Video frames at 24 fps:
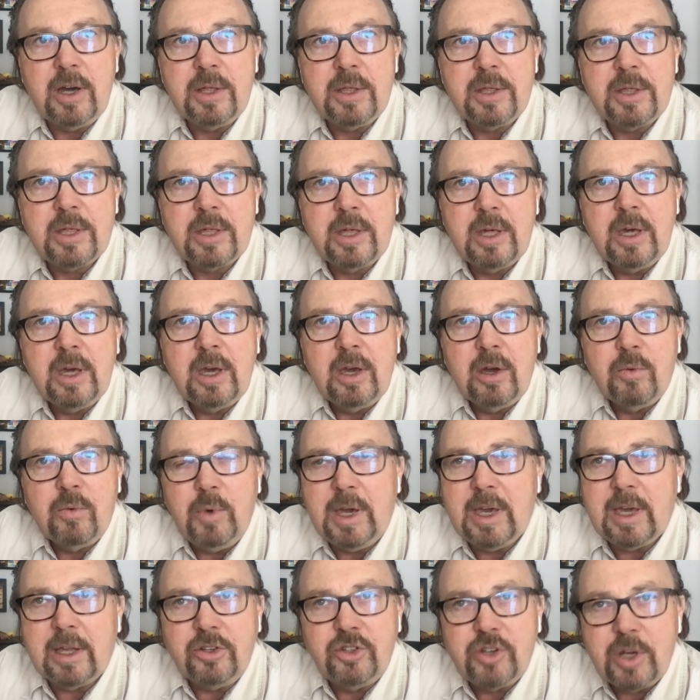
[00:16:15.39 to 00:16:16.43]
because
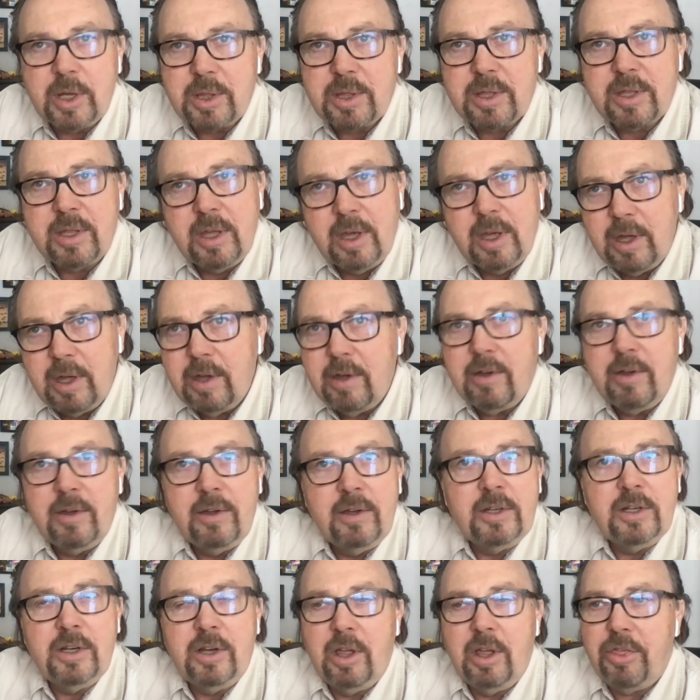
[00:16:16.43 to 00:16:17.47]
we can just
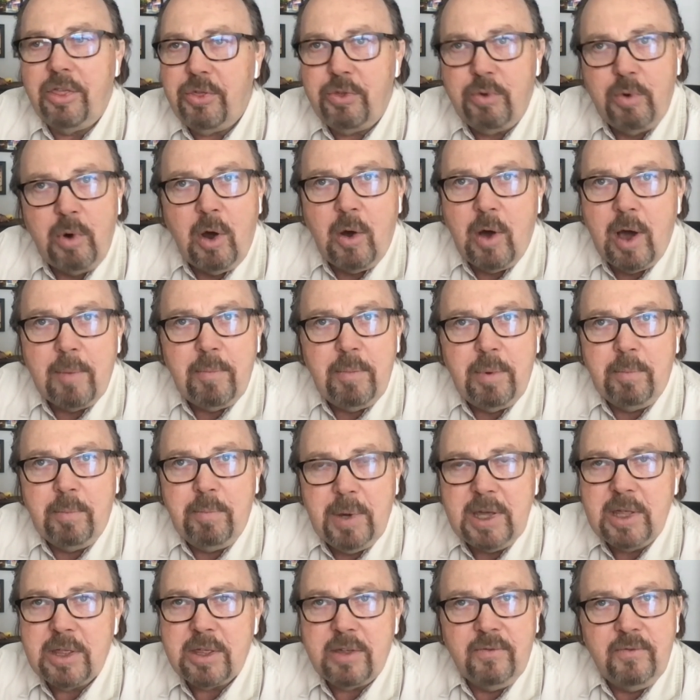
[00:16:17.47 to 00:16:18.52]
throw up
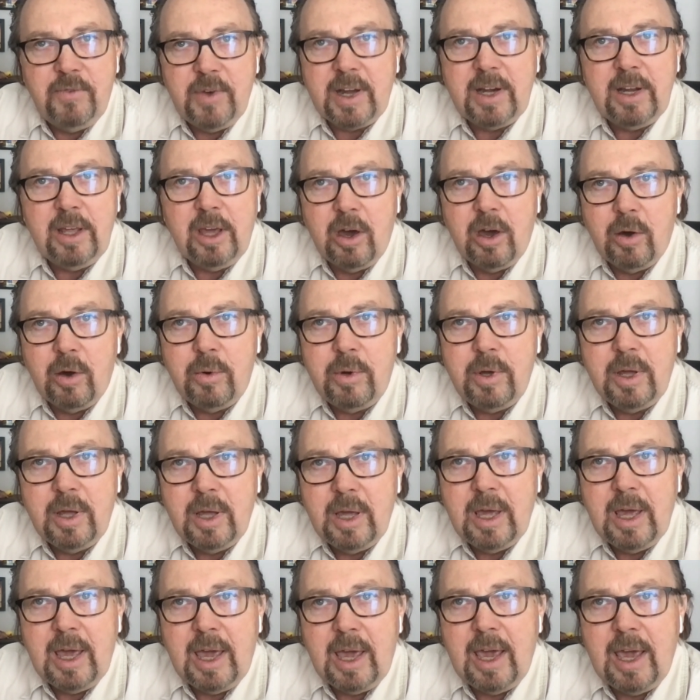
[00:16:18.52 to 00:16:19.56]
a piece of video